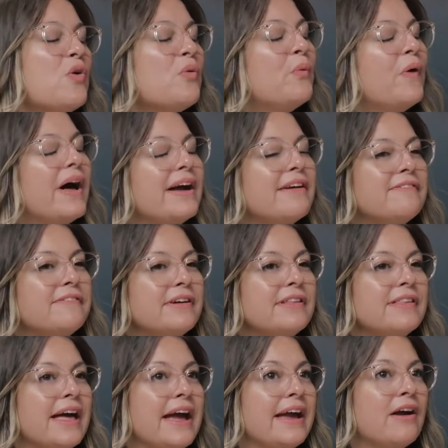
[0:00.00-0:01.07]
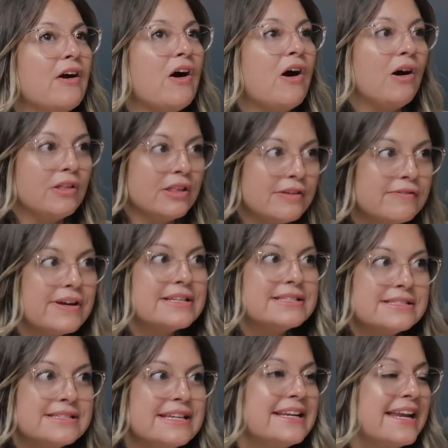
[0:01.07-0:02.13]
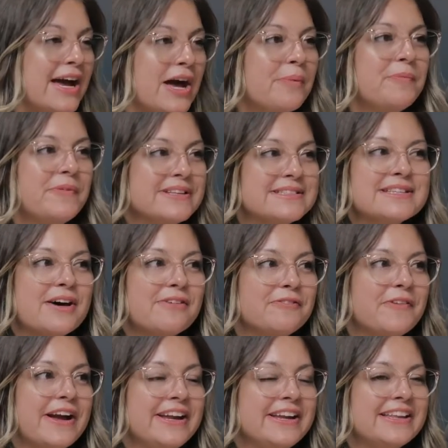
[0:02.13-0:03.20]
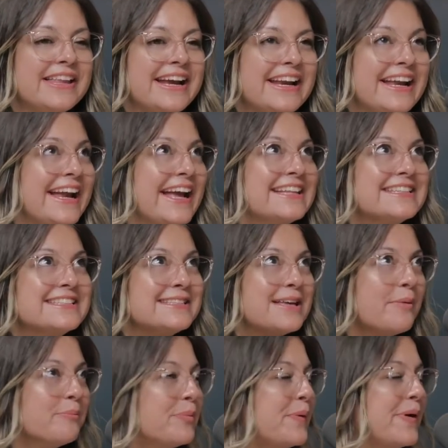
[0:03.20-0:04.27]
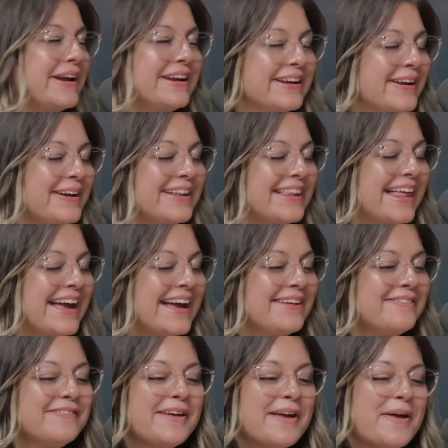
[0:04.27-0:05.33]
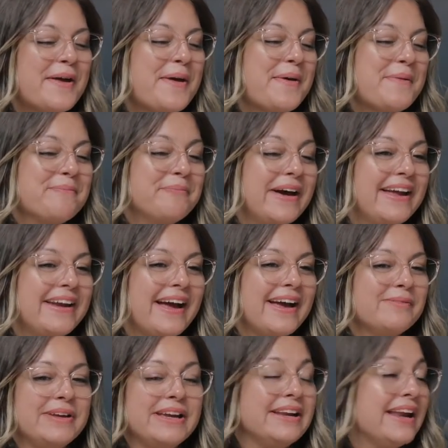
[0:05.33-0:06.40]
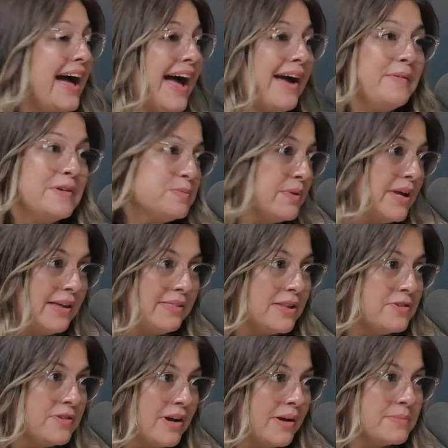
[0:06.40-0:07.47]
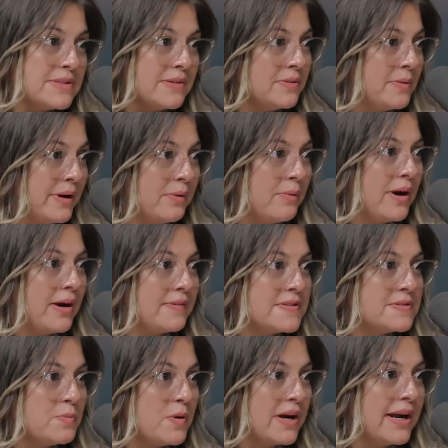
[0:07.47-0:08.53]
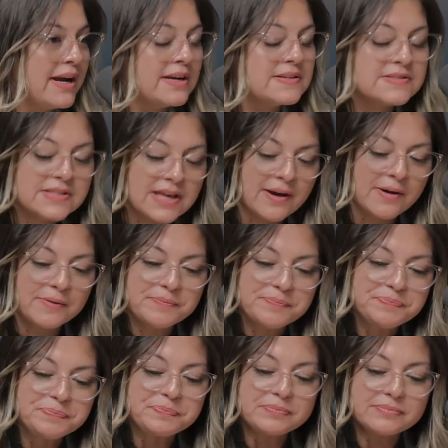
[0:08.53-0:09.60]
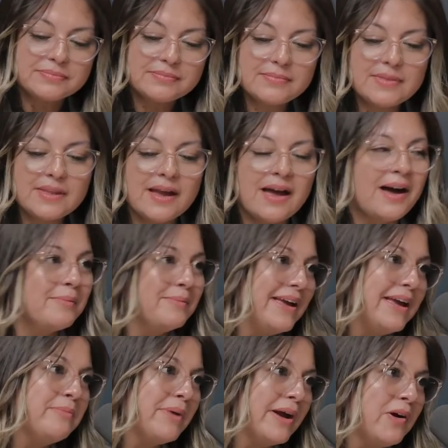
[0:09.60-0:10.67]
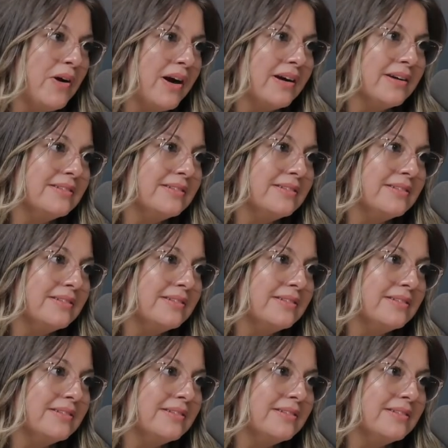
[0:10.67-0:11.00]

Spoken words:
Well, I feel like all of us need help with self-regulating at some point in our life. But I mean, I was playing the drums on the way to work this morning, so in my car,